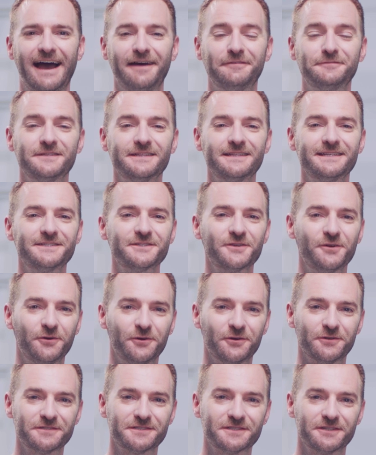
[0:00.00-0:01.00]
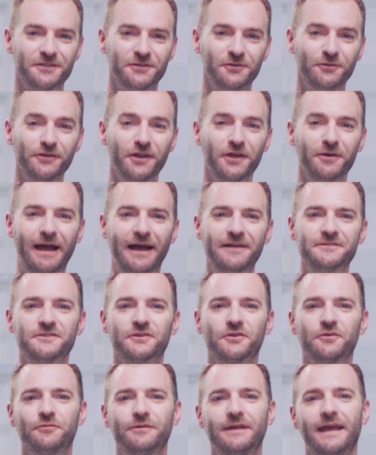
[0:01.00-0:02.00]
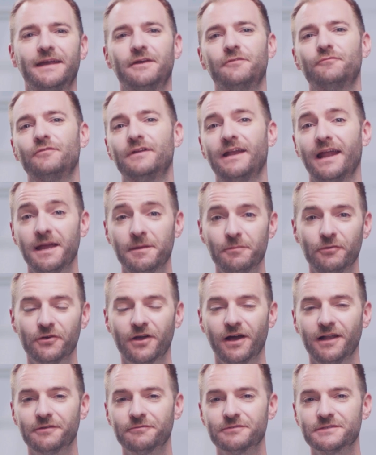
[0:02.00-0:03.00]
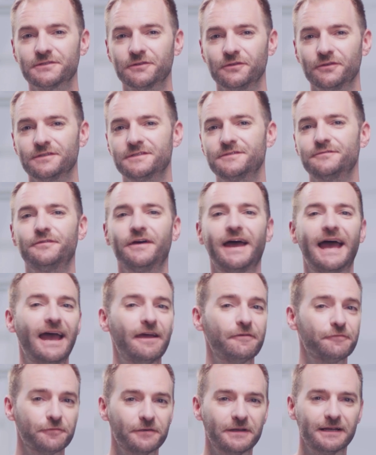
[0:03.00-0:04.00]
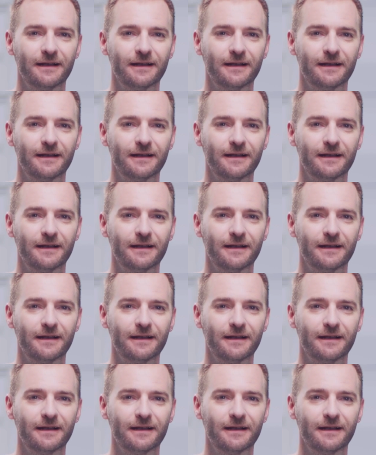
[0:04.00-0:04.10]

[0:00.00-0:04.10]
After this course, you'll know how to create reliable color results for every